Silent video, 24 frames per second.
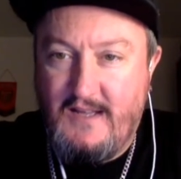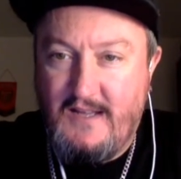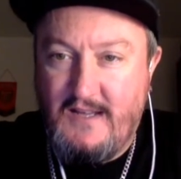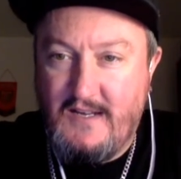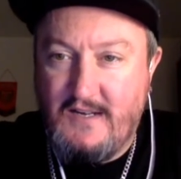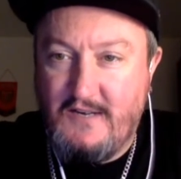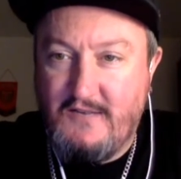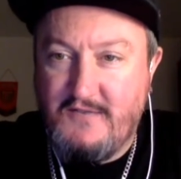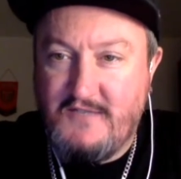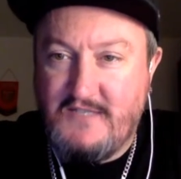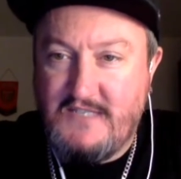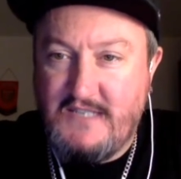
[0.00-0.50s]

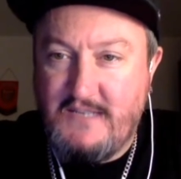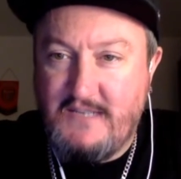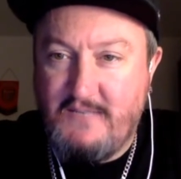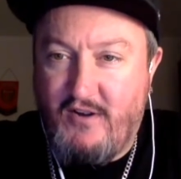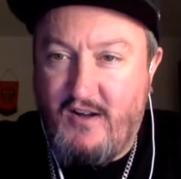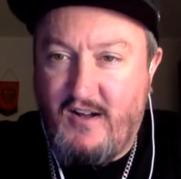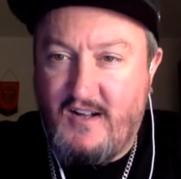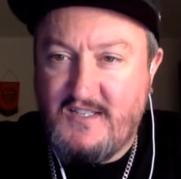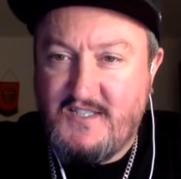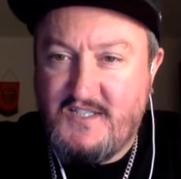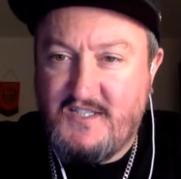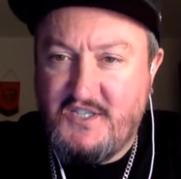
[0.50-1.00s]
Lucy
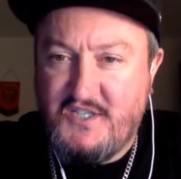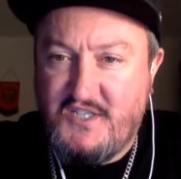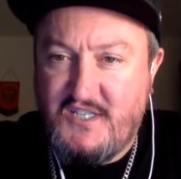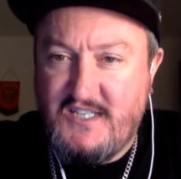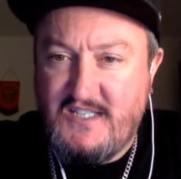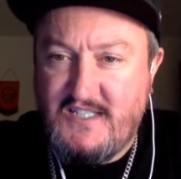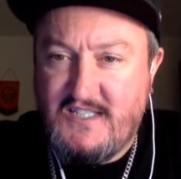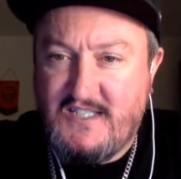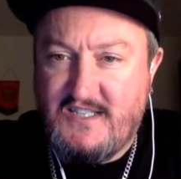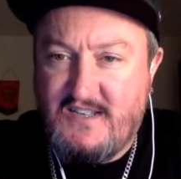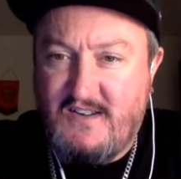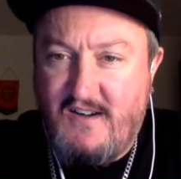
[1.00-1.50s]
Bronze and
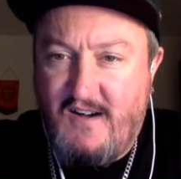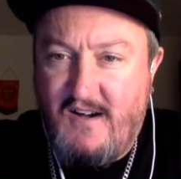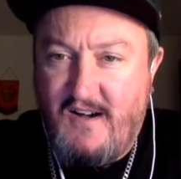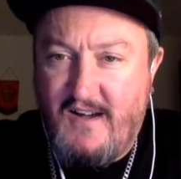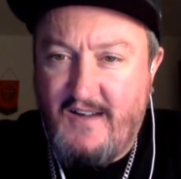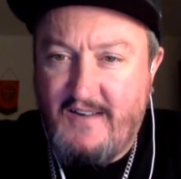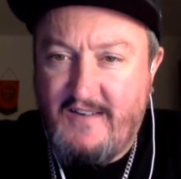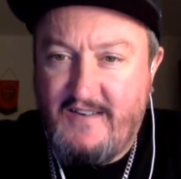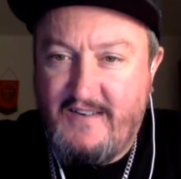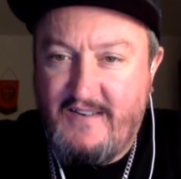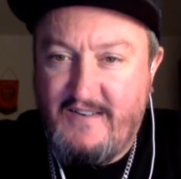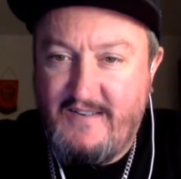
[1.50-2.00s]
Jill
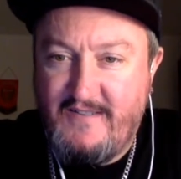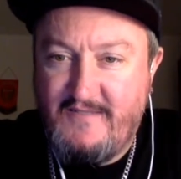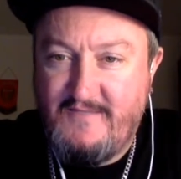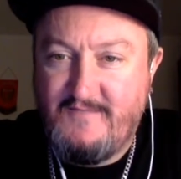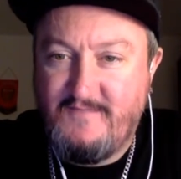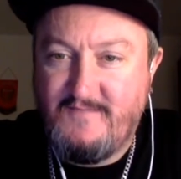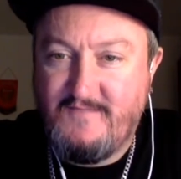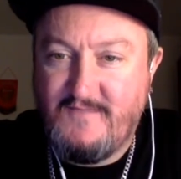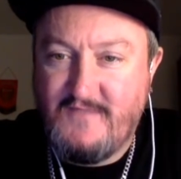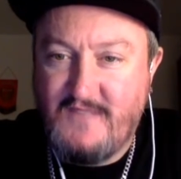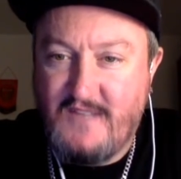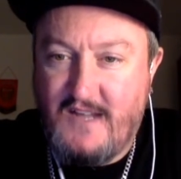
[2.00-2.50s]
Scott.
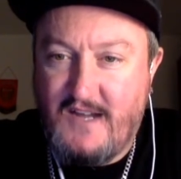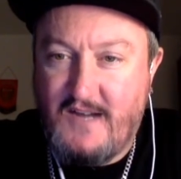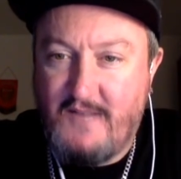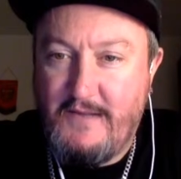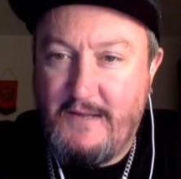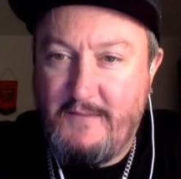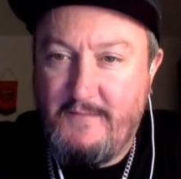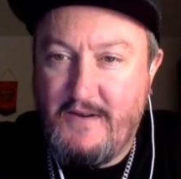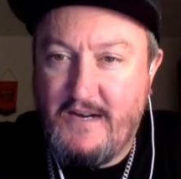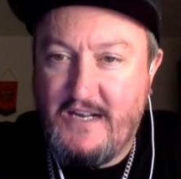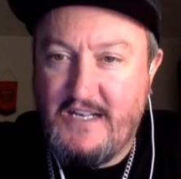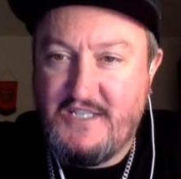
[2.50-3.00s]
A lot of
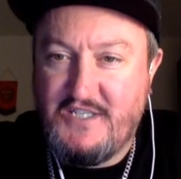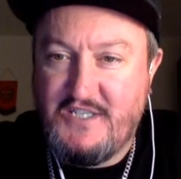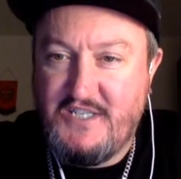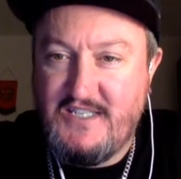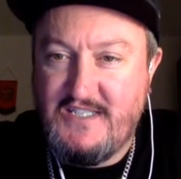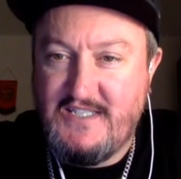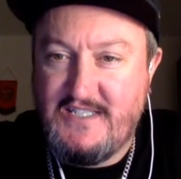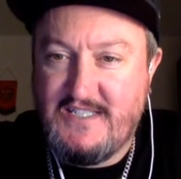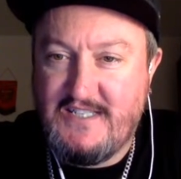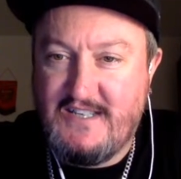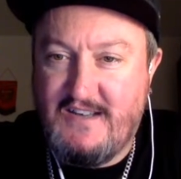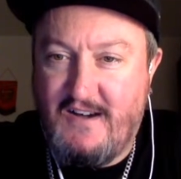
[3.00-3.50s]
people like
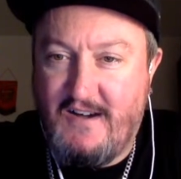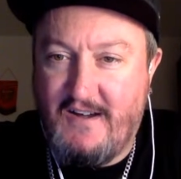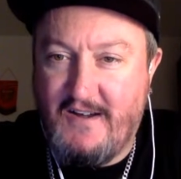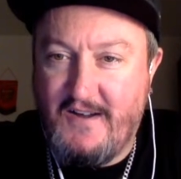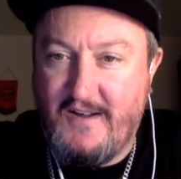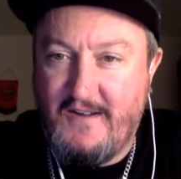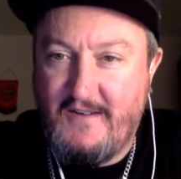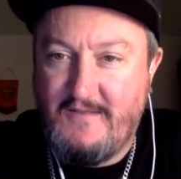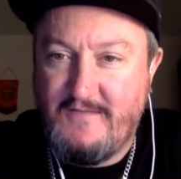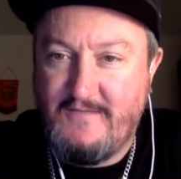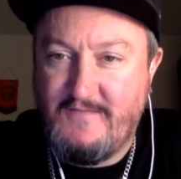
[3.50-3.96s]
Jill Scott, eh?